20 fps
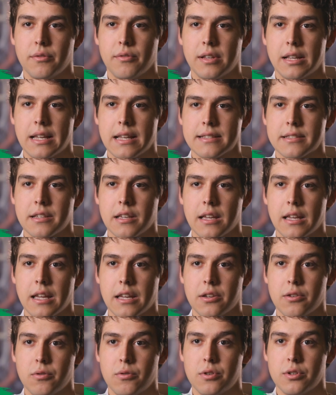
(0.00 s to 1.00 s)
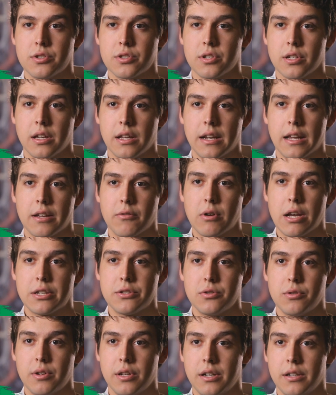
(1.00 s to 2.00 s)
of Alaska Anchorage, and I
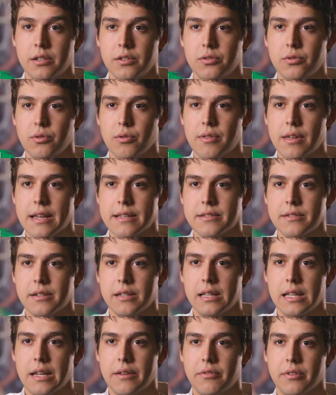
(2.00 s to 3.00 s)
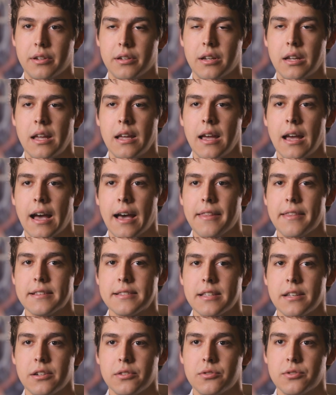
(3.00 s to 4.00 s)
graduated in 2011. I
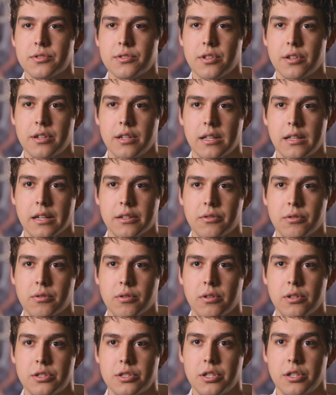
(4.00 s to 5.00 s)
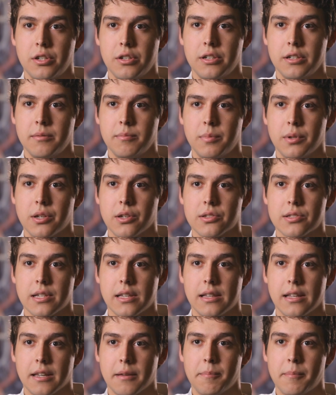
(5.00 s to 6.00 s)
decided to study electrical engineering because I
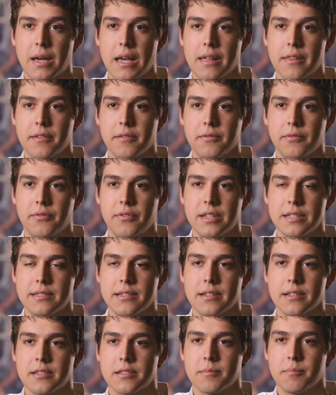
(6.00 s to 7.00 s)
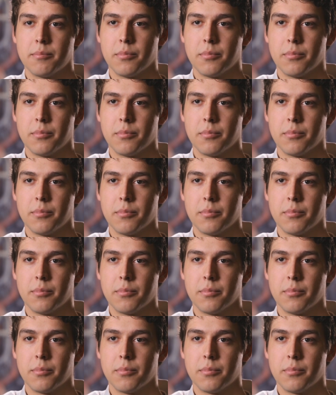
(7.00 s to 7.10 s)
like math and physics.